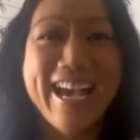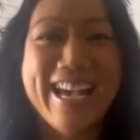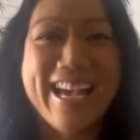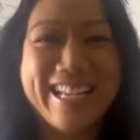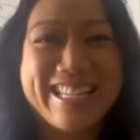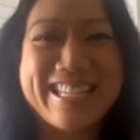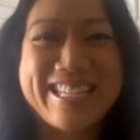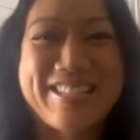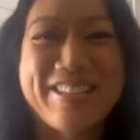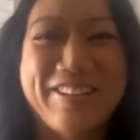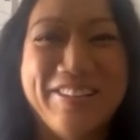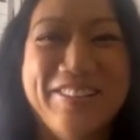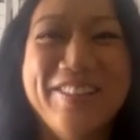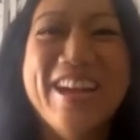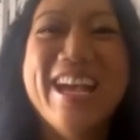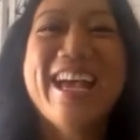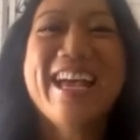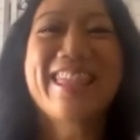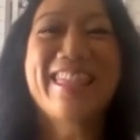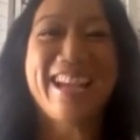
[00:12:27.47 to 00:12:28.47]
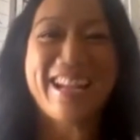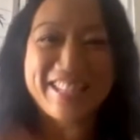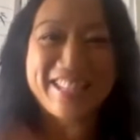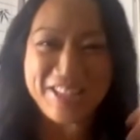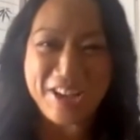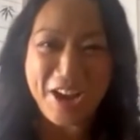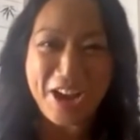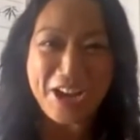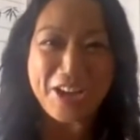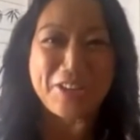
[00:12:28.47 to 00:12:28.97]
And so that's
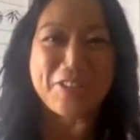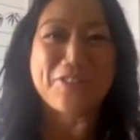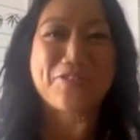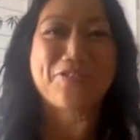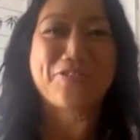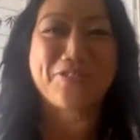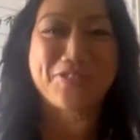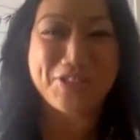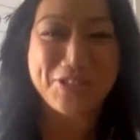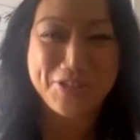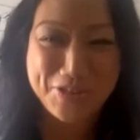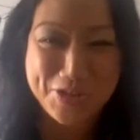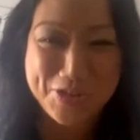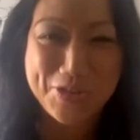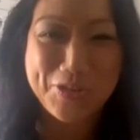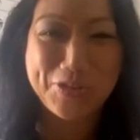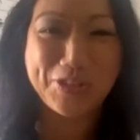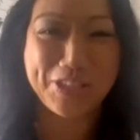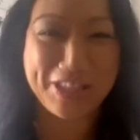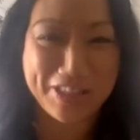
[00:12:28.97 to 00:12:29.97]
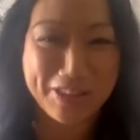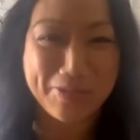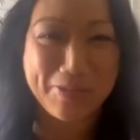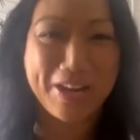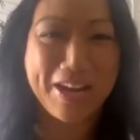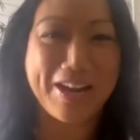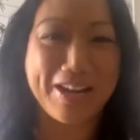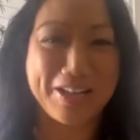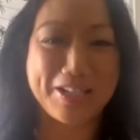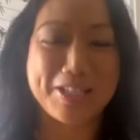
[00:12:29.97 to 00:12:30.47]
kind of usually the
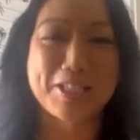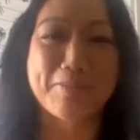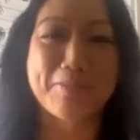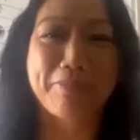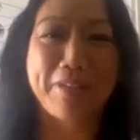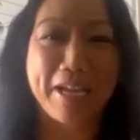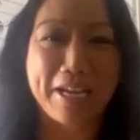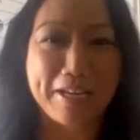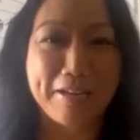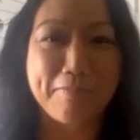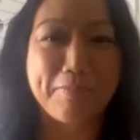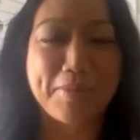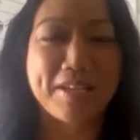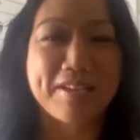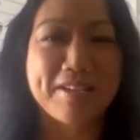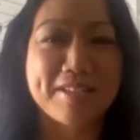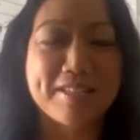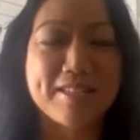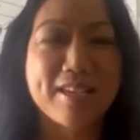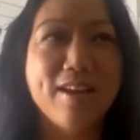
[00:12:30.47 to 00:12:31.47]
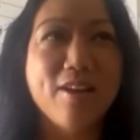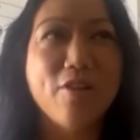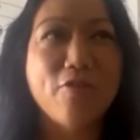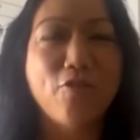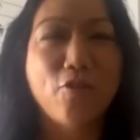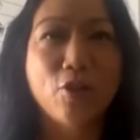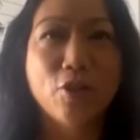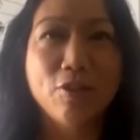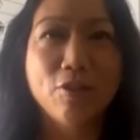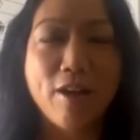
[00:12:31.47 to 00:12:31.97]
way I explain it, because
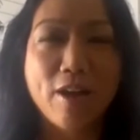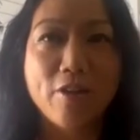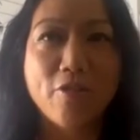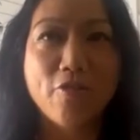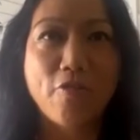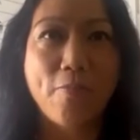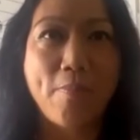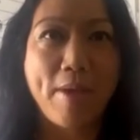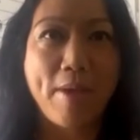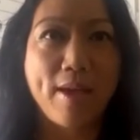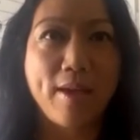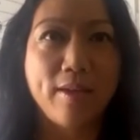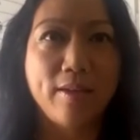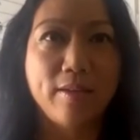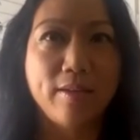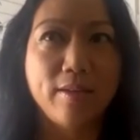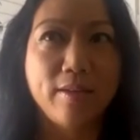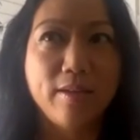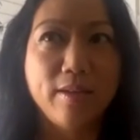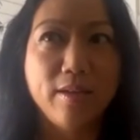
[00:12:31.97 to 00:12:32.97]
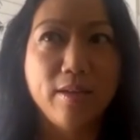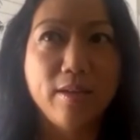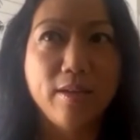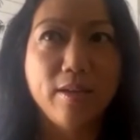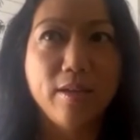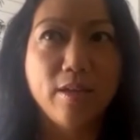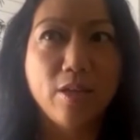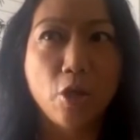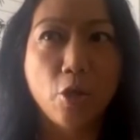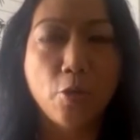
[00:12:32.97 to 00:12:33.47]
for a lot of men,
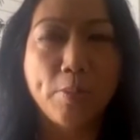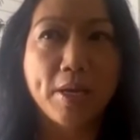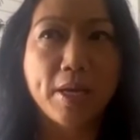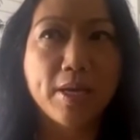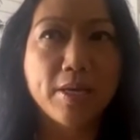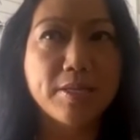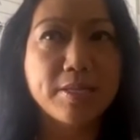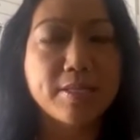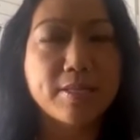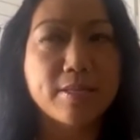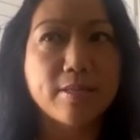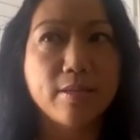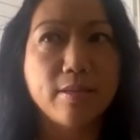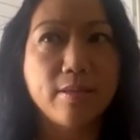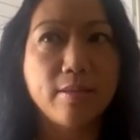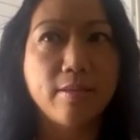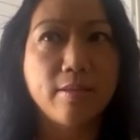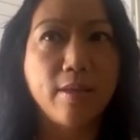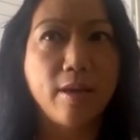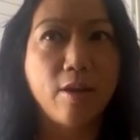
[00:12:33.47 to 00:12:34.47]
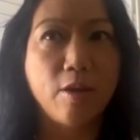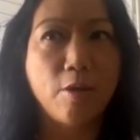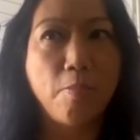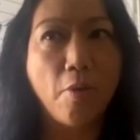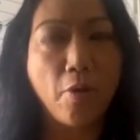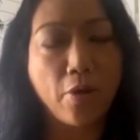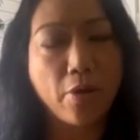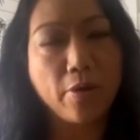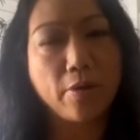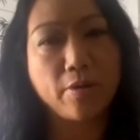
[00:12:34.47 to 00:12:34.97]
you know, because their
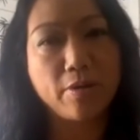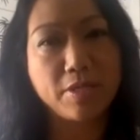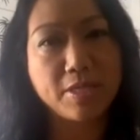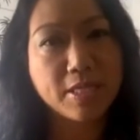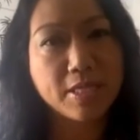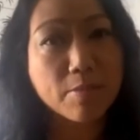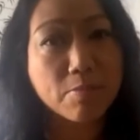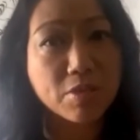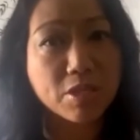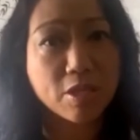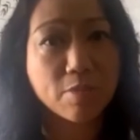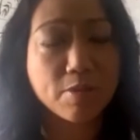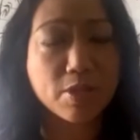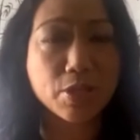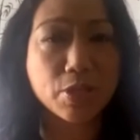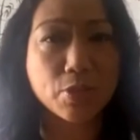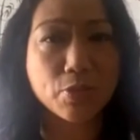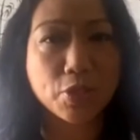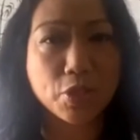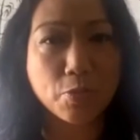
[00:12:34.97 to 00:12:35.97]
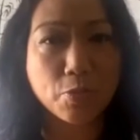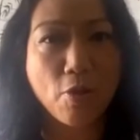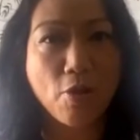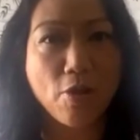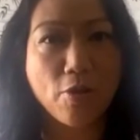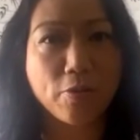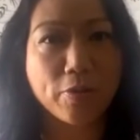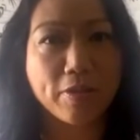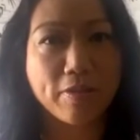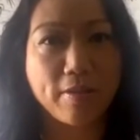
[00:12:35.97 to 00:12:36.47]
part seems to be so
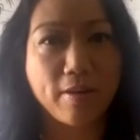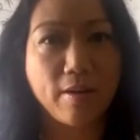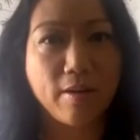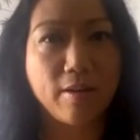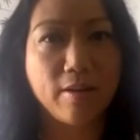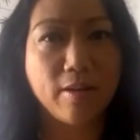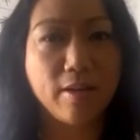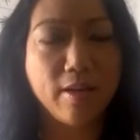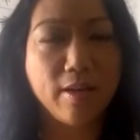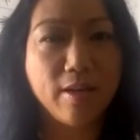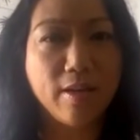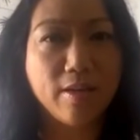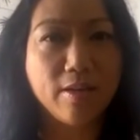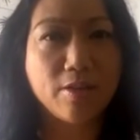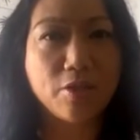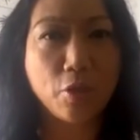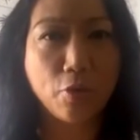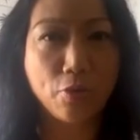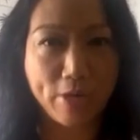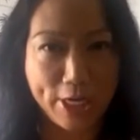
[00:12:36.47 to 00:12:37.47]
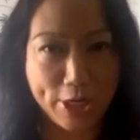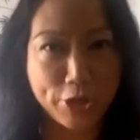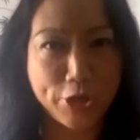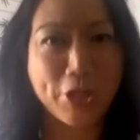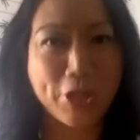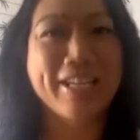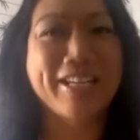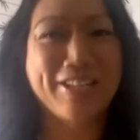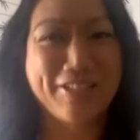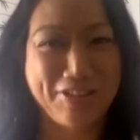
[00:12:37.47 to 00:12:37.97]
small with their
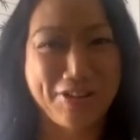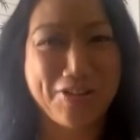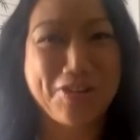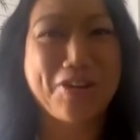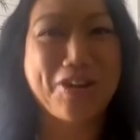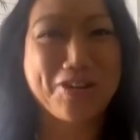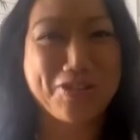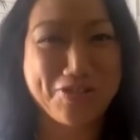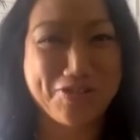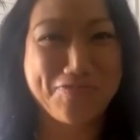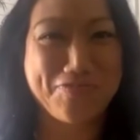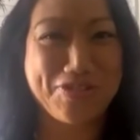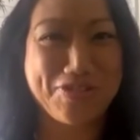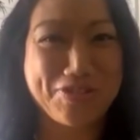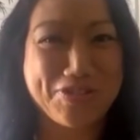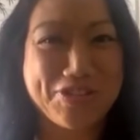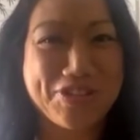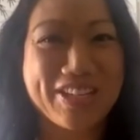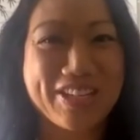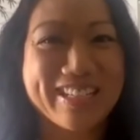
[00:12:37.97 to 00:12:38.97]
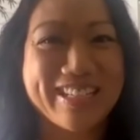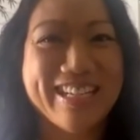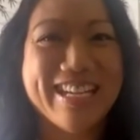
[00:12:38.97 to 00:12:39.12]
donation and their contribution